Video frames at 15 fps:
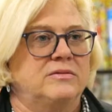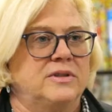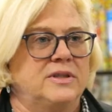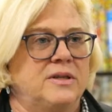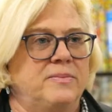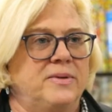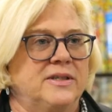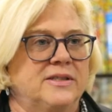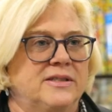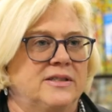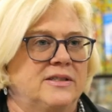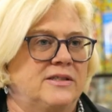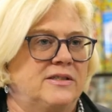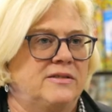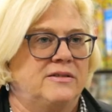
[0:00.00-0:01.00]
in the
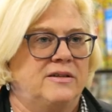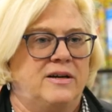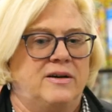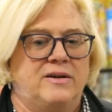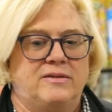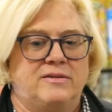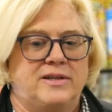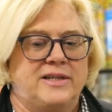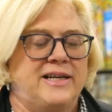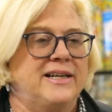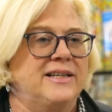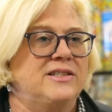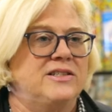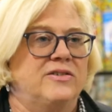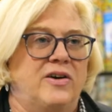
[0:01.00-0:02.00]
business, uh,
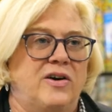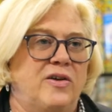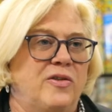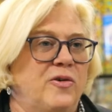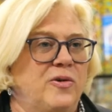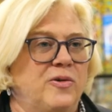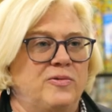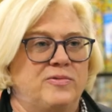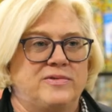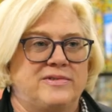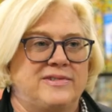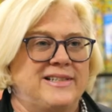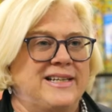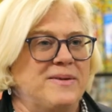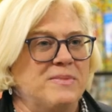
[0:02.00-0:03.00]
kids of other
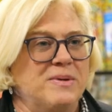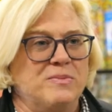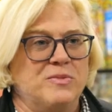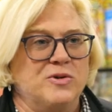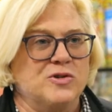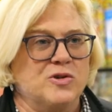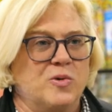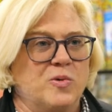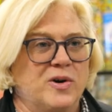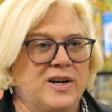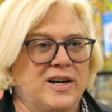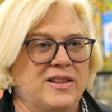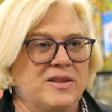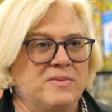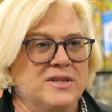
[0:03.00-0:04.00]
team members are
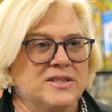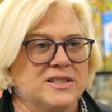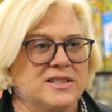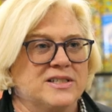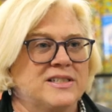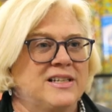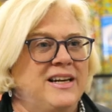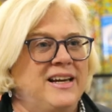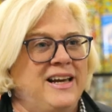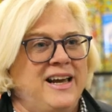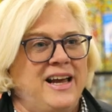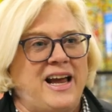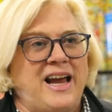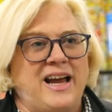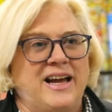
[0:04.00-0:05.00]
working in the business,
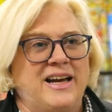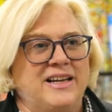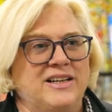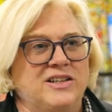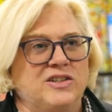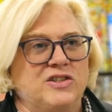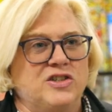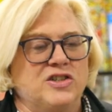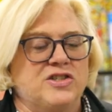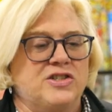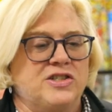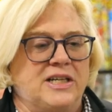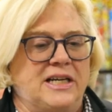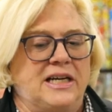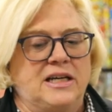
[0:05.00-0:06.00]
and
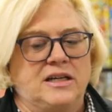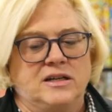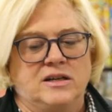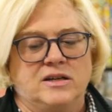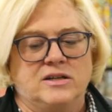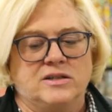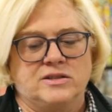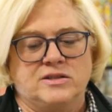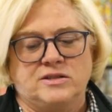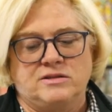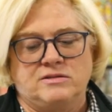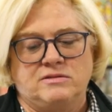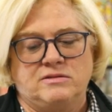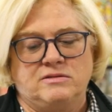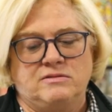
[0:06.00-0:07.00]
just seeing
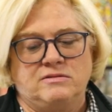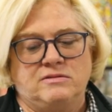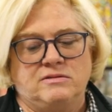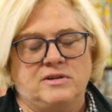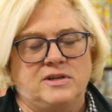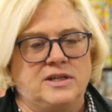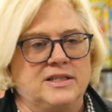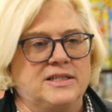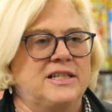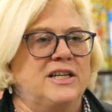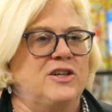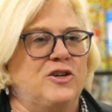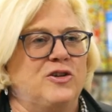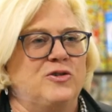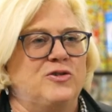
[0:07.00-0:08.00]
us
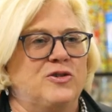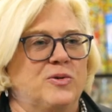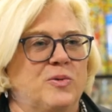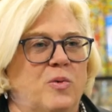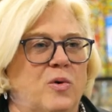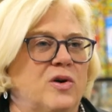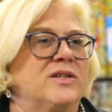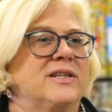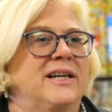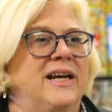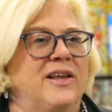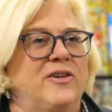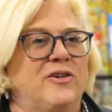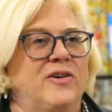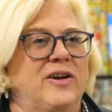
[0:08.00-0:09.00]
continue to work
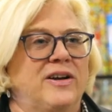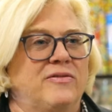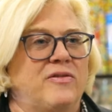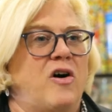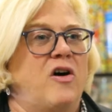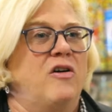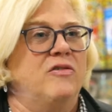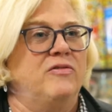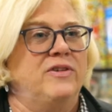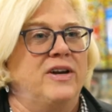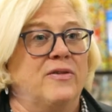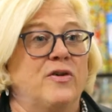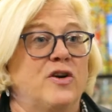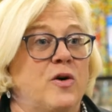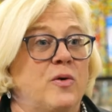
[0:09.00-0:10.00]
together and evolve,
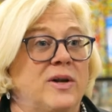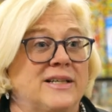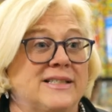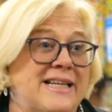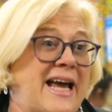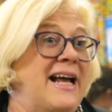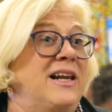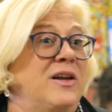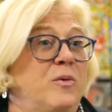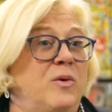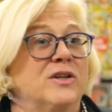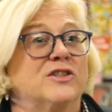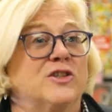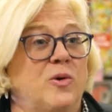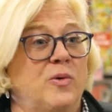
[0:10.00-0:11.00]
never knowing exactly
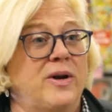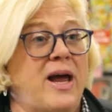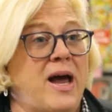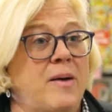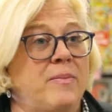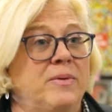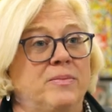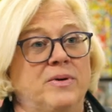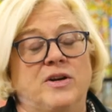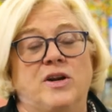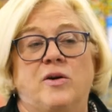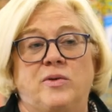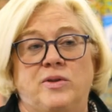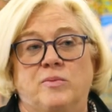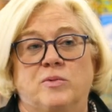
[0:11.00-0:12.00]
what's going to happen, but
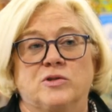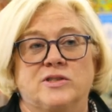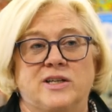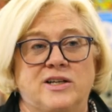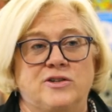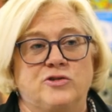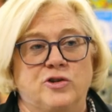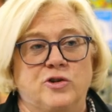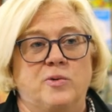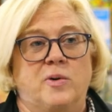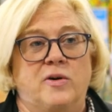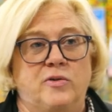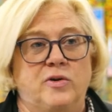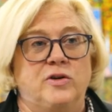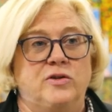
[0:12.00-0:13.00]
knowing that we'll stay true to
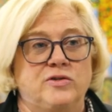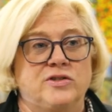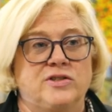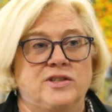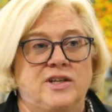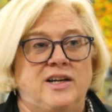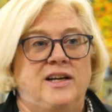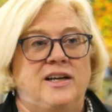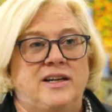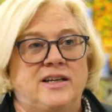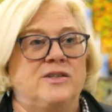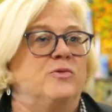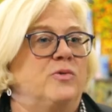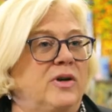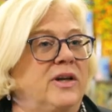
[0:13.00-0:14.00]
our roots
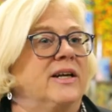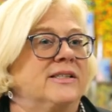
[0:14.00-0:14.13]
is really